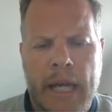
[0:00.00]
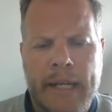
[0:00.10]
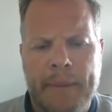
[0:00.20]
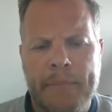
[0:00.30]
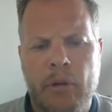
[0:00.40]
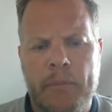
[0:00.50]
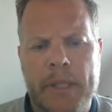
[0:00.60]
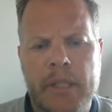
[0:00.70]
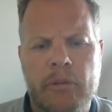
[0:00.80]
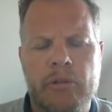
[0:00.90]
adapt your
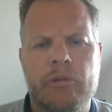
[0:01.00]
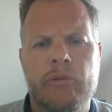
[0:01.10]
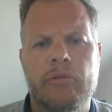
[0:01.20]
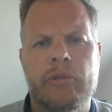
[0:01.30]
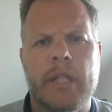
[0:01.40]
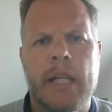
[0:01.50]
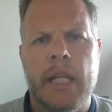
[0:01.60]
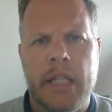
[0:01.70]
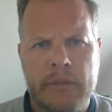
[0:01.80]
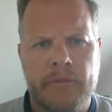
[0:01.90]
material to new
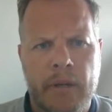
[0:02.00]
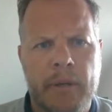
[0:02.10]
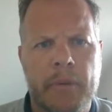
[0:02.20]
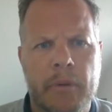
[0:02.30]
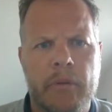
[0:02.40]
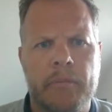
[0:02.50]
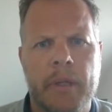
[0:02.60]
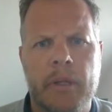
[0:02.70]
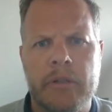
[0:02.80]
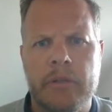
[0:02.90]
standard is very important,
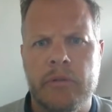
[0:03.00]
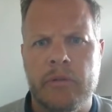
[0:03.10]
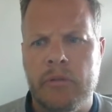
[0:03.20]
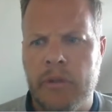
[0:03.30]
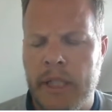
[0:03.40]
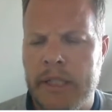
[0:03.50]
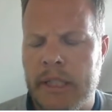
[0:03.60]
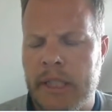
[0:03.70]
because there is a